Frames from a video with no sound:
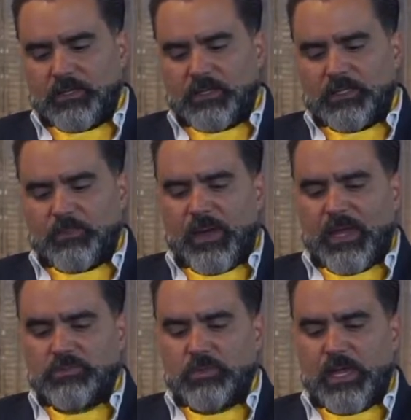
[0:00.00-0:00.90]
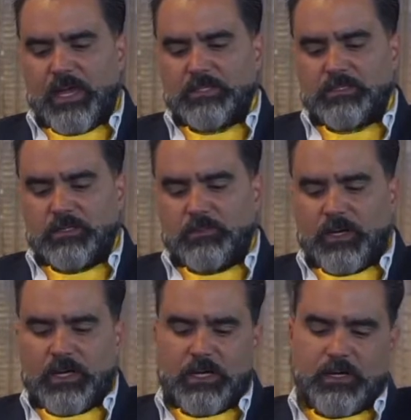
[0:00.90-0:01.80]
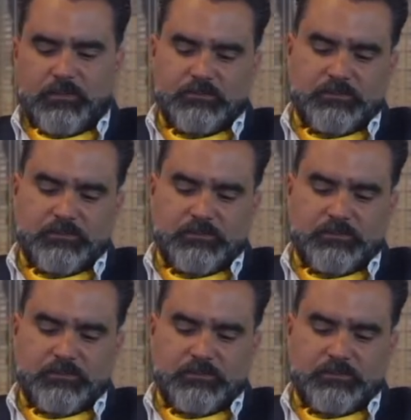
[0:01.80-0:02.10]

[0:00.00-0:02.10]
In the past, we had some